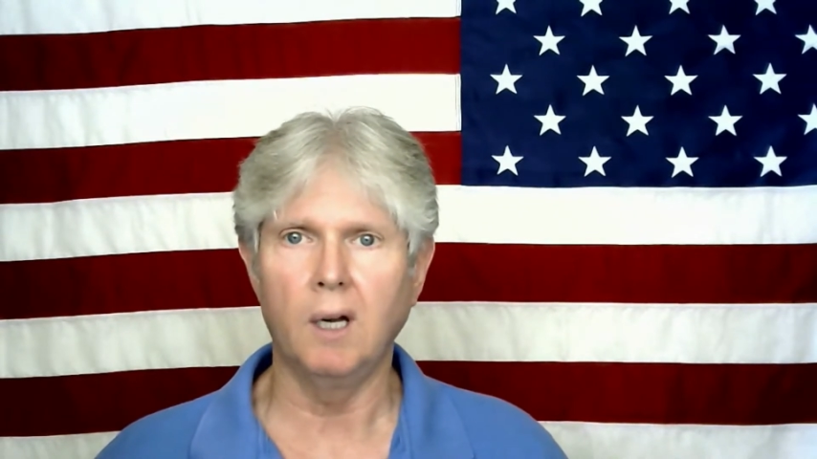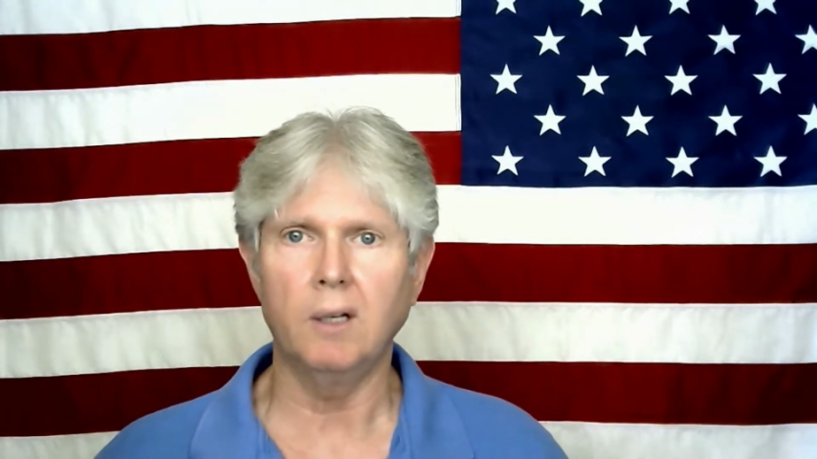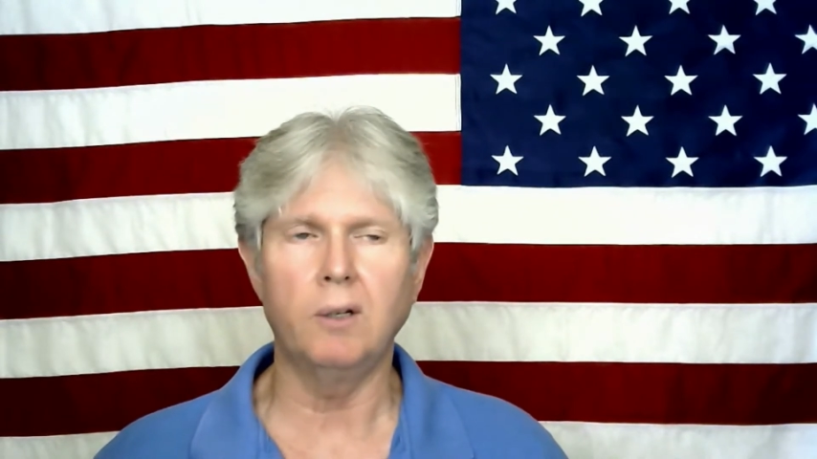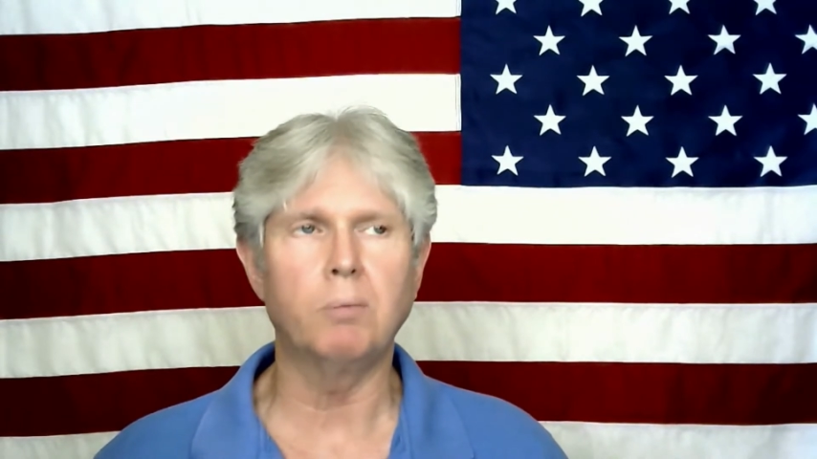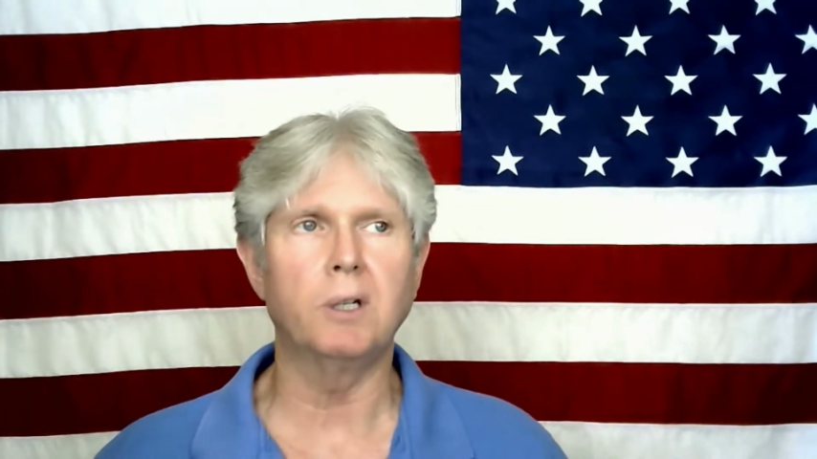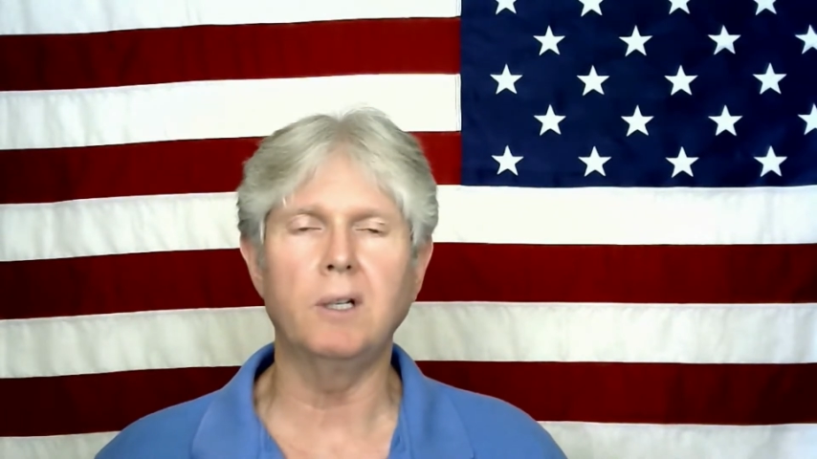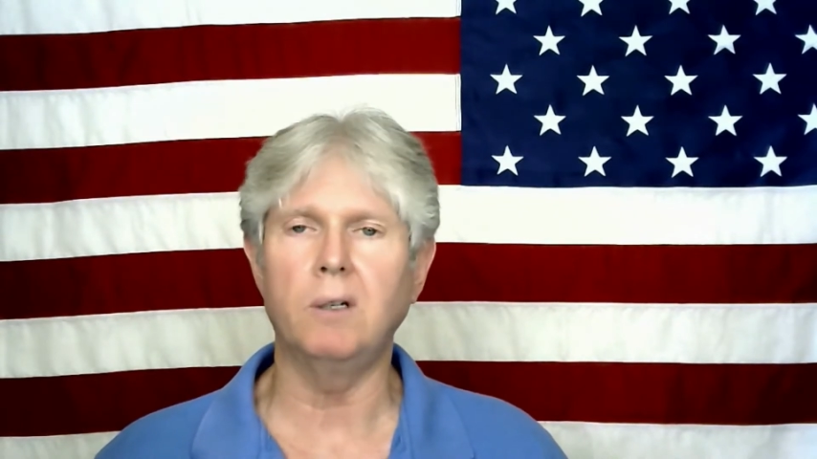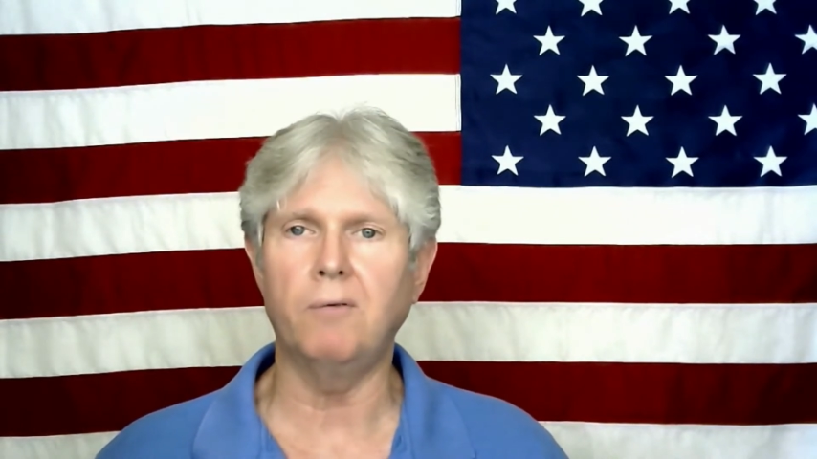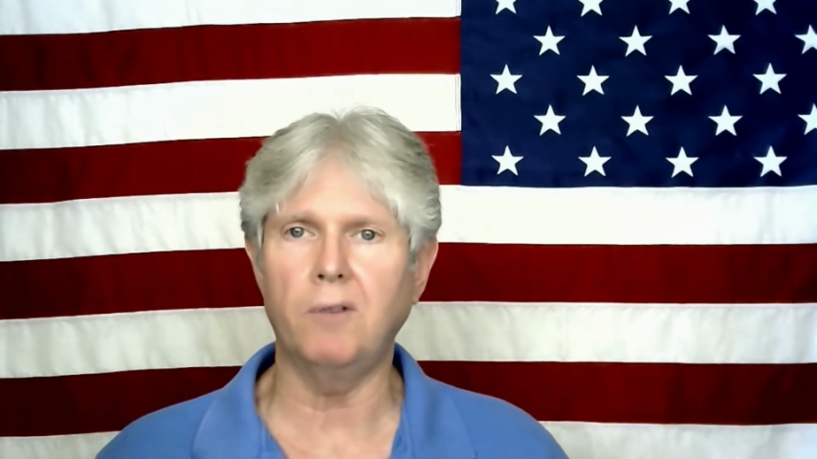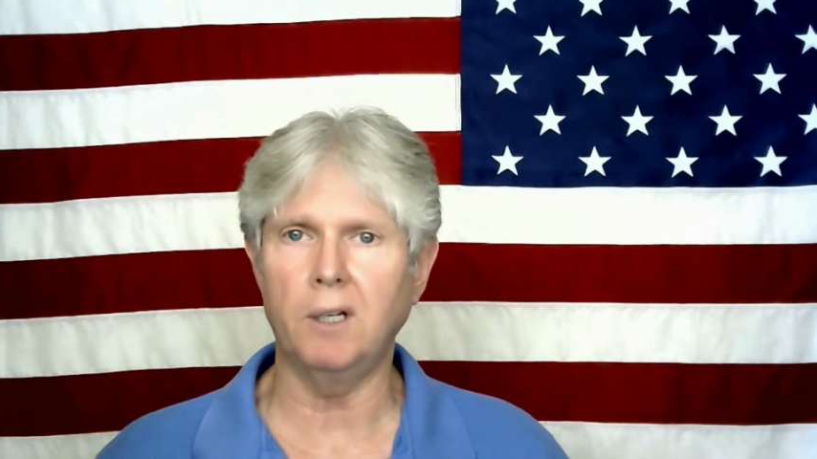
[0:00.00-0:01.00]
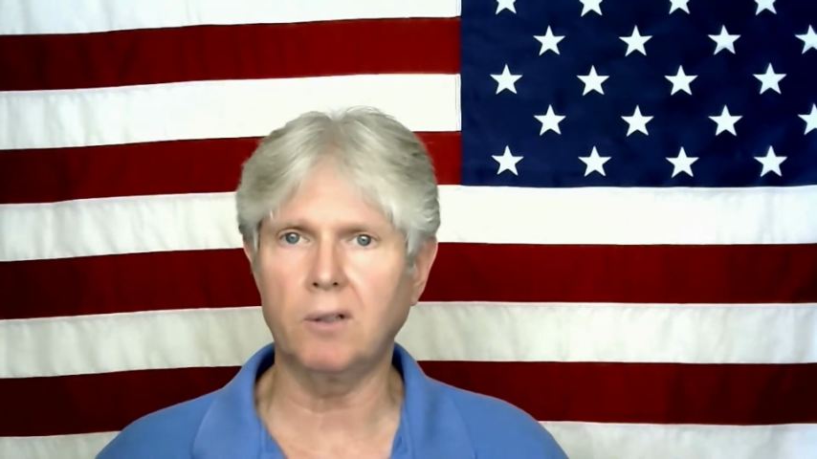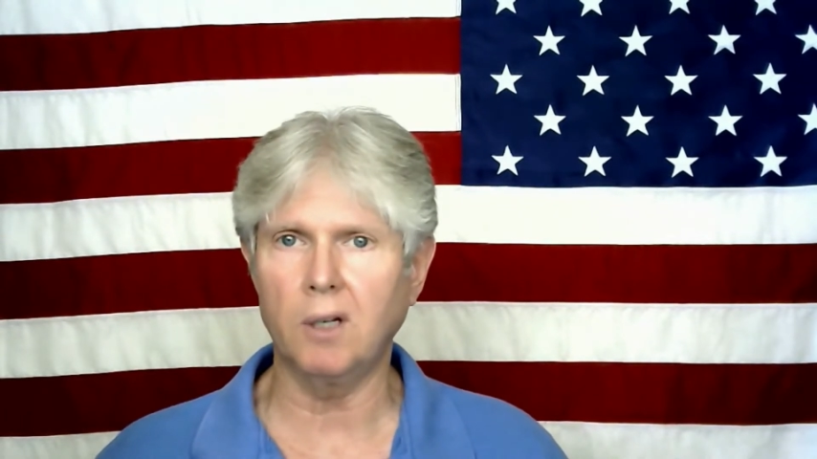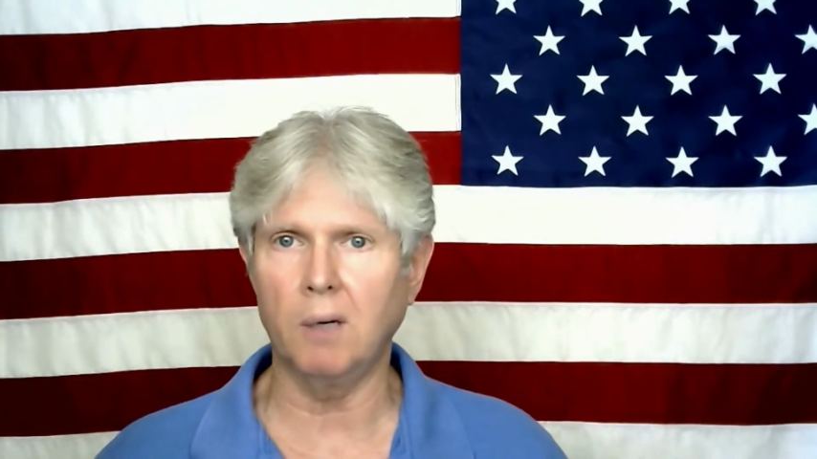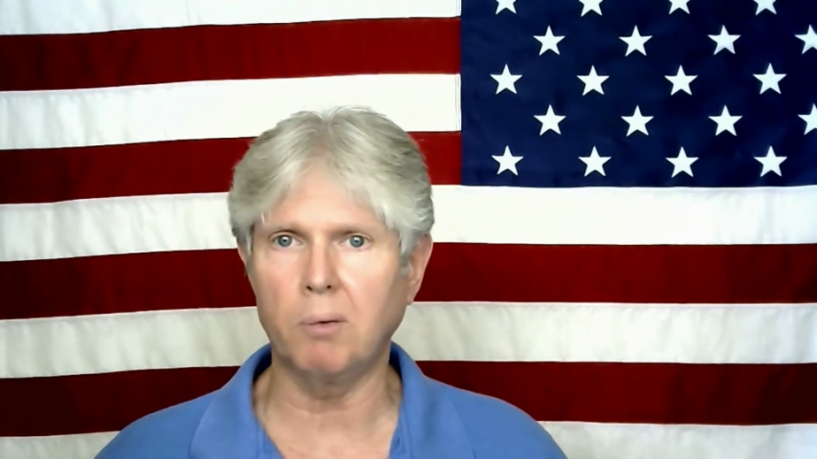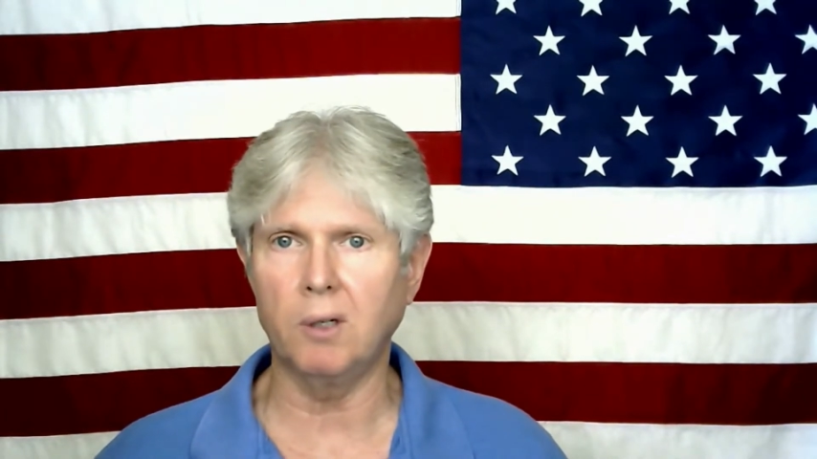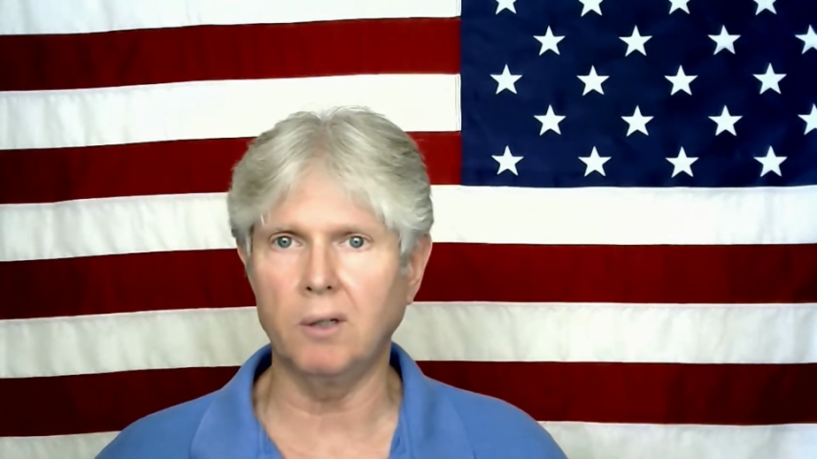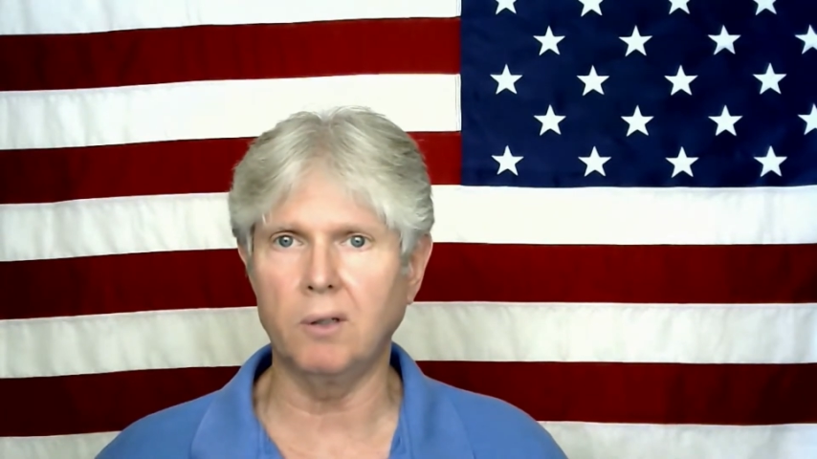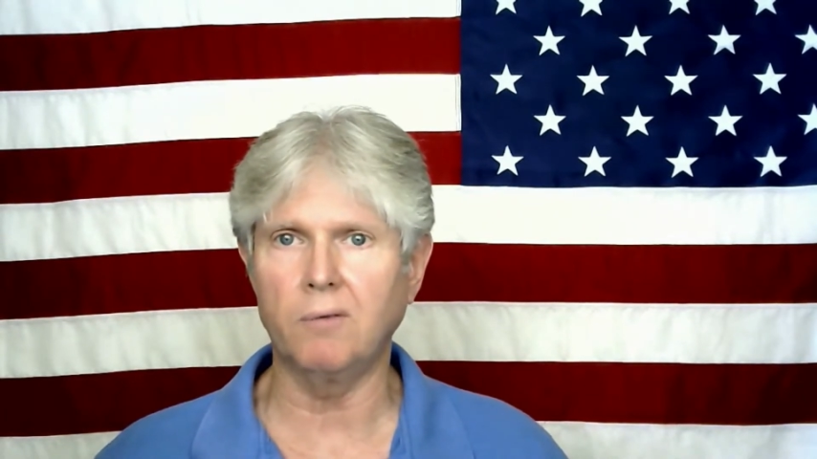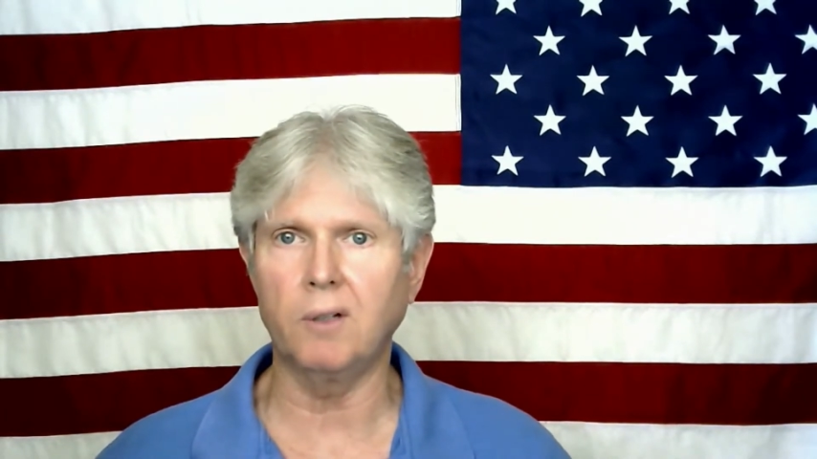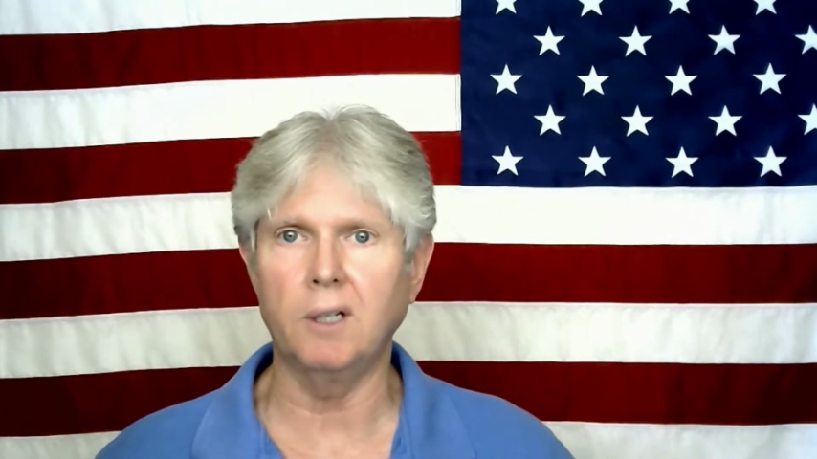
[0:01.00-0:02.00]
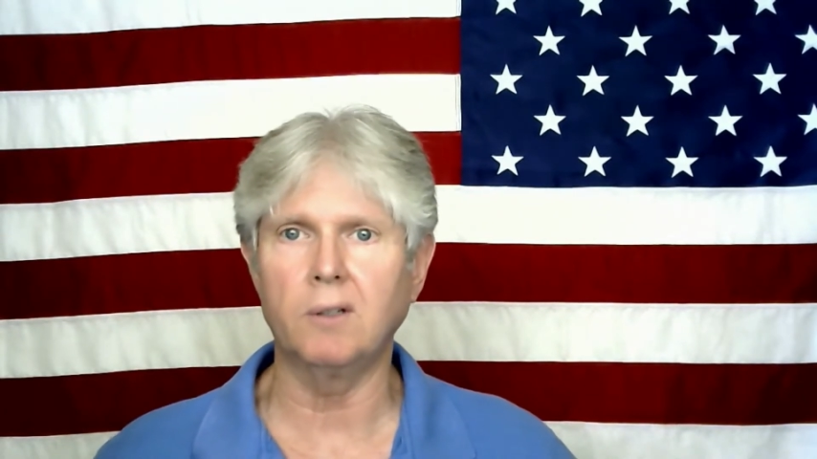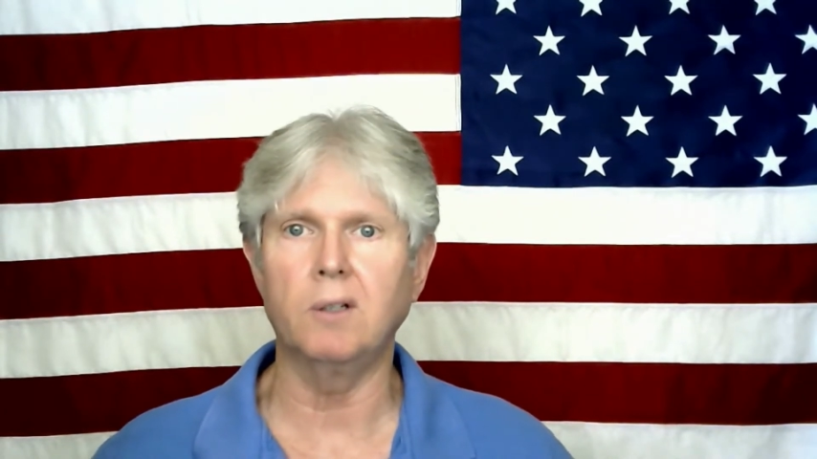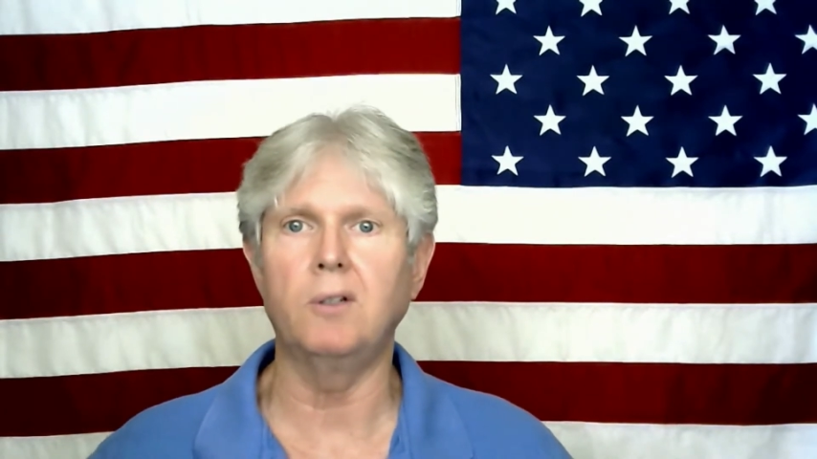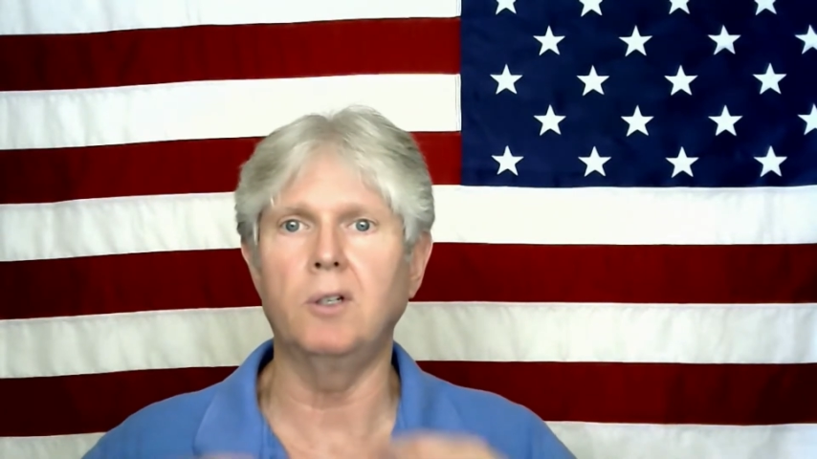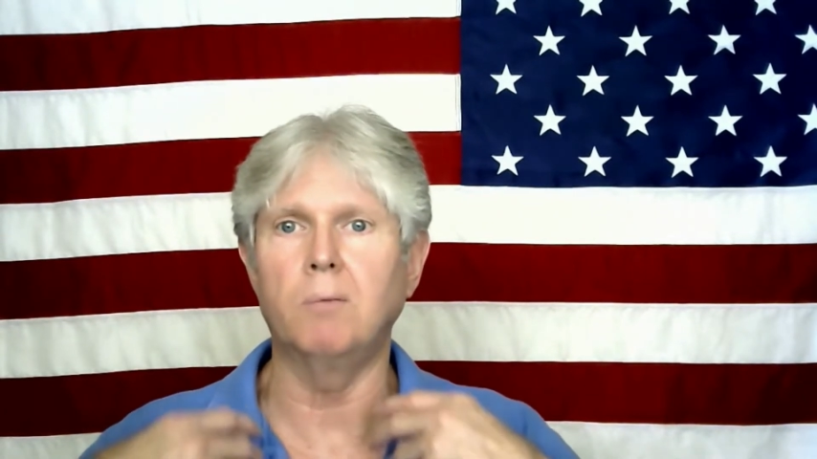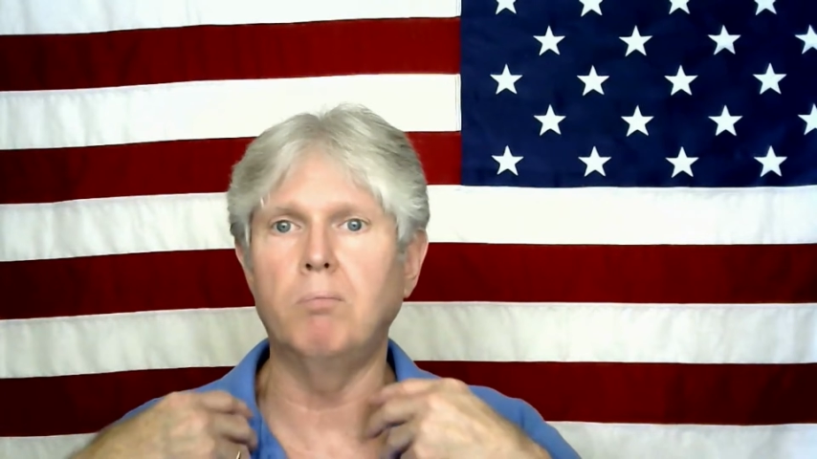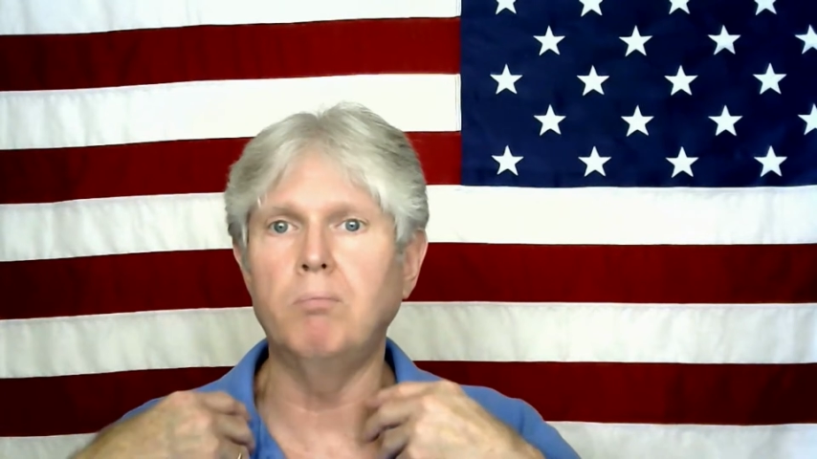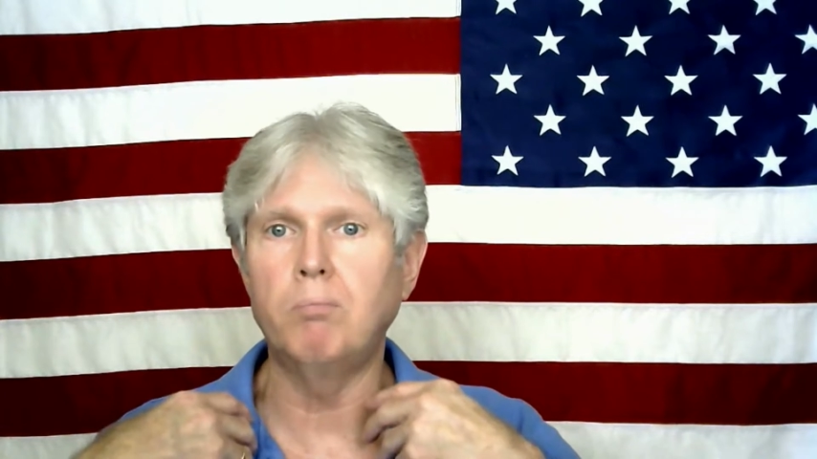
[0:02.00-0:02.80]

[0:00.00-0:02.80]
You're putting a face diaper on your face and you're